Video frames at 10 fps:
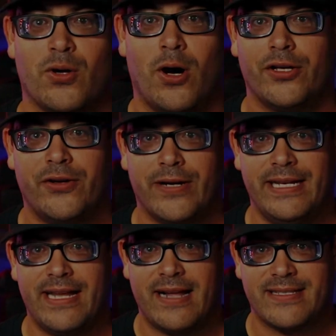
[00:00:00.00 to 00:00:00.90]
So all your
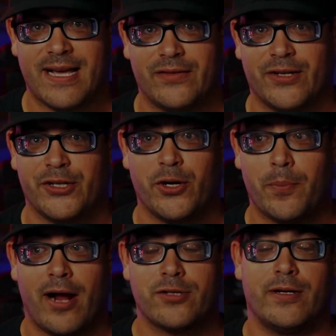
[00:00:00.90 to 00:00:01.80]
E9s out there, your
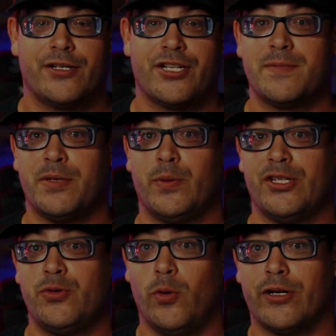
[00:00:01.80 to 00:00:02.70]
price range is
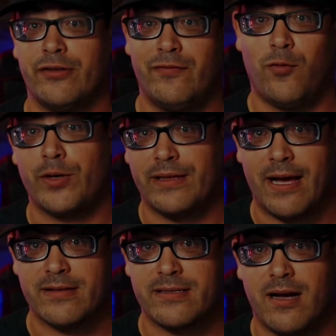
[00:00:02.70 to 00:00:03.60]
between
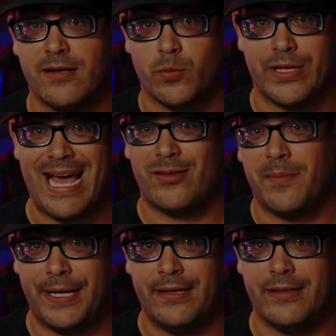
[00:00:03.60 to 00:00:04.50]
$240,000 without
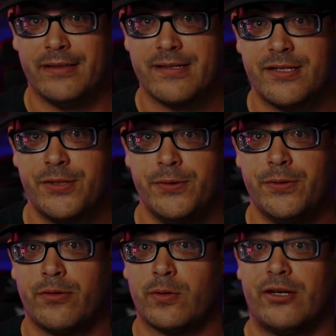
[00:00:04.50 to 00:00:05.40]
dependents
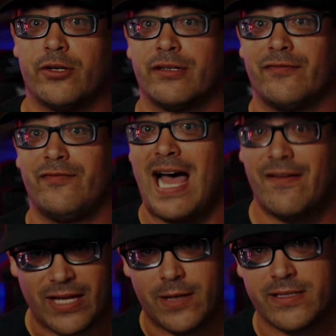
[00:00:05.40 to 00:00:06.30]
to
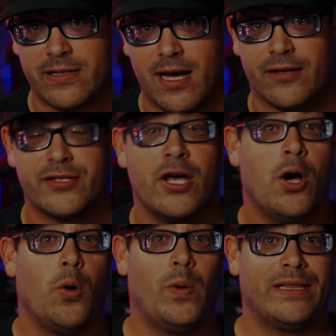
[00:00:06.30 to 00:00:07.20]
$305,000
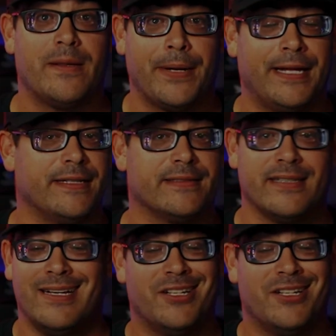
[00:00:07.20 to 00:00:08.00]
with dependents,